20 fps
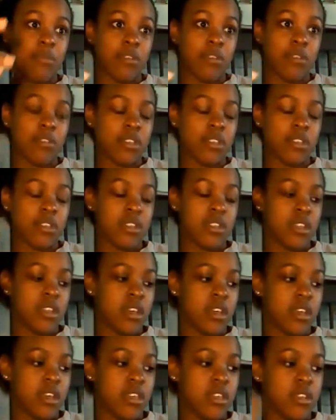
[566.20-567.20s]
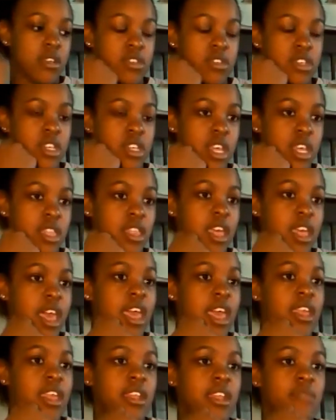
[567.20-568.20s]
And shit like
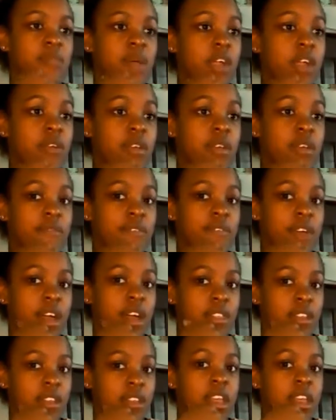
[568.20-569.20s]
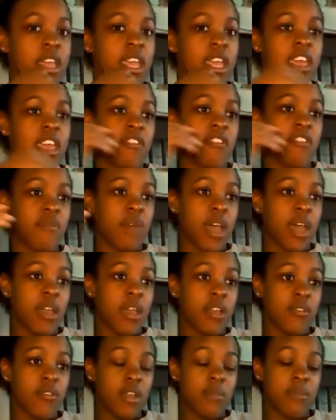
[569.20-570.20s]
that. And my grandfather, if
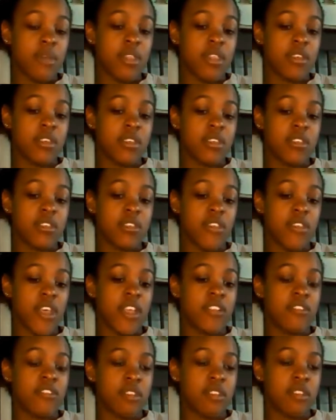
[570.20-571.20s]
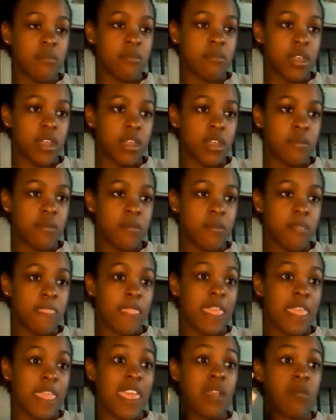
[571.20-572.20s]
my grandmother said something,
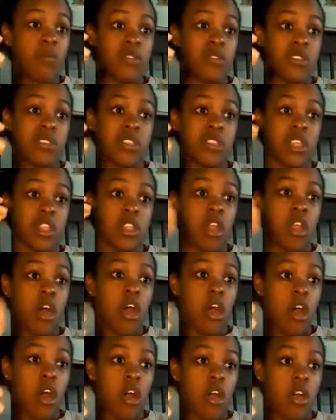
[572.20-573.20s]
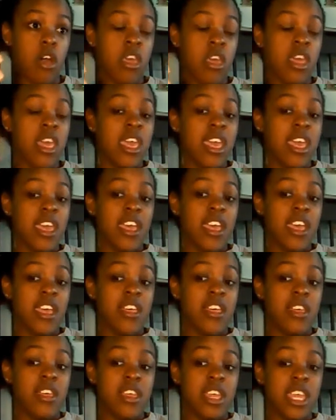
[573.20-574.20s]
it was the law.
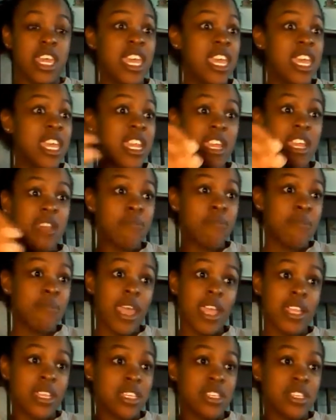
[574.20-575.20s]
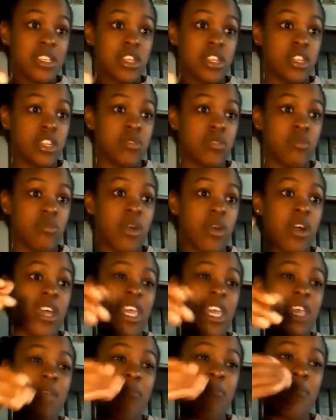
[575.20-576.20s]
He didn't make decisions. Well,
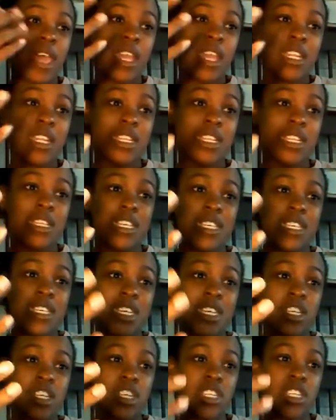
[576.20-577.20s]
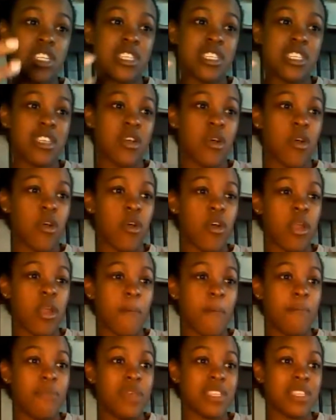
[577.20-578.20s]
he made decisions on
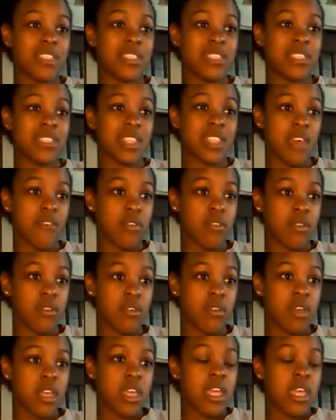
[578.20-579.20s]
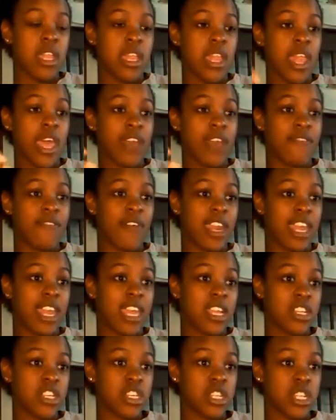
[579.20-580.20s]
a business level, like
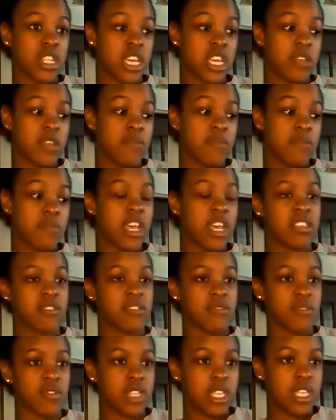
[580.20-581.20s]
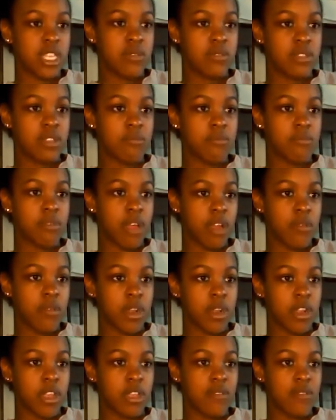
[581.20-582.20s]
financially, because of course he was the
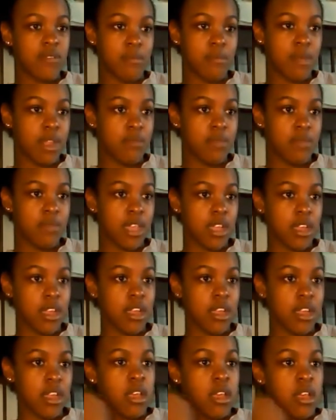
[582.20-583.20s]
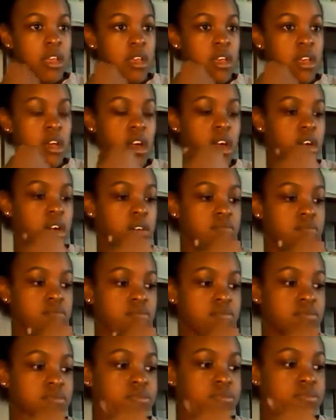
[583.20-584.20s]
breadwinner. He was the moneymaker.
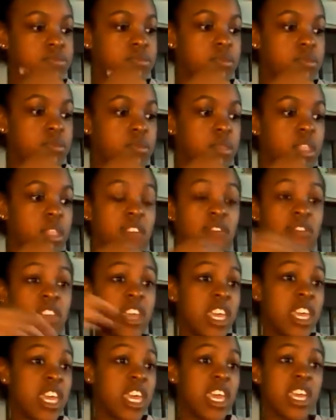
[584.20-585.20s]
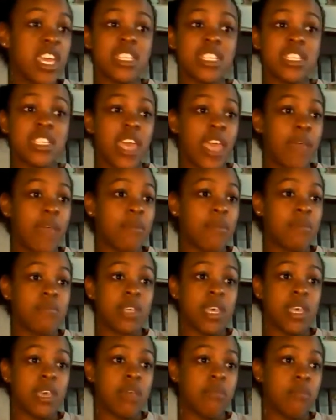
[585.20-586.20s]
Um, if the kids came
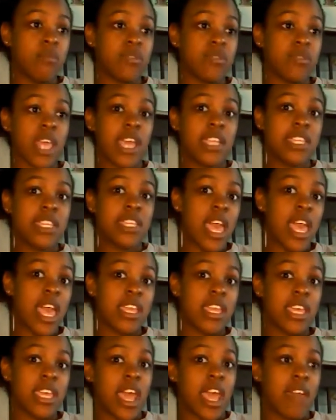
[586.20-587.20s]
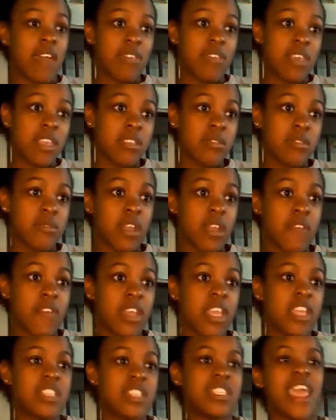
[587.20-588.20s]
up to him and was like, "Dad, can I have this or whatever?"
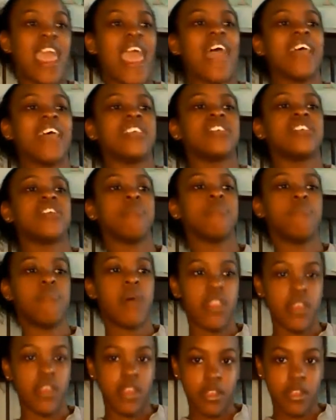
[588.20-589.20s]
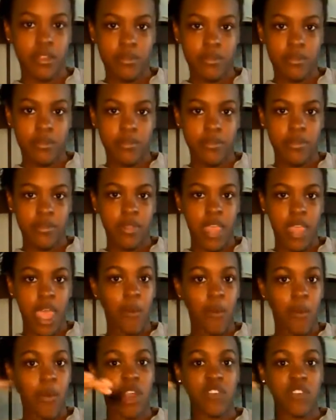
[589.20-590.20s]
He'd say, "Ask your mother,"
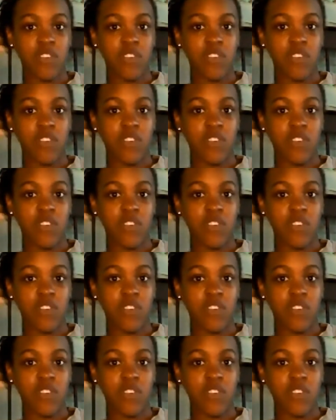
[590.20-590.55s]
and whatever.